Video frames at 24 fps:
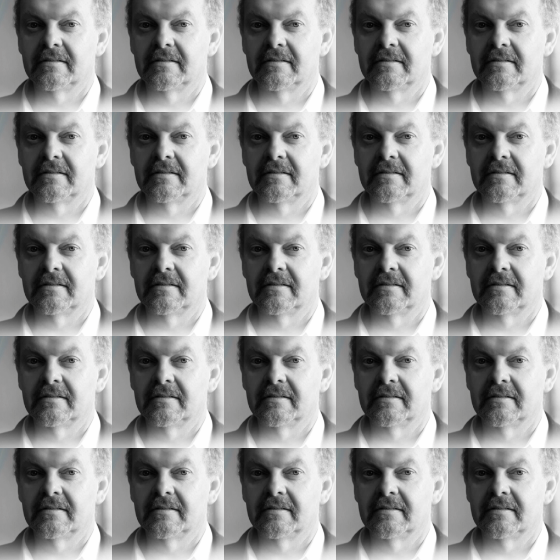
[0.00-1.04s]

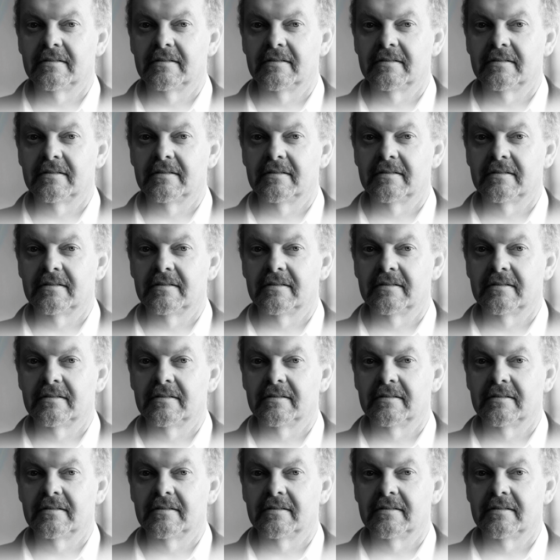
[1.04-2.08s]

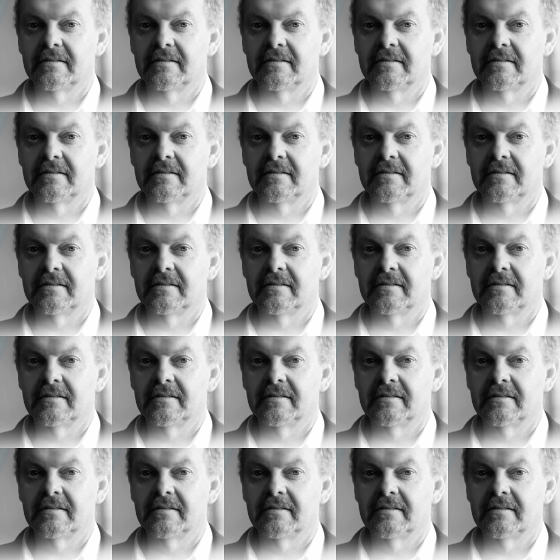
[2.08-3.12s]

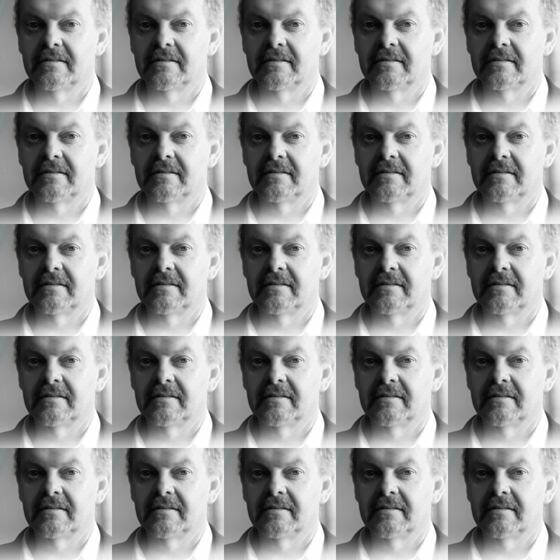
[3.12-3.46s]
(no lip movement)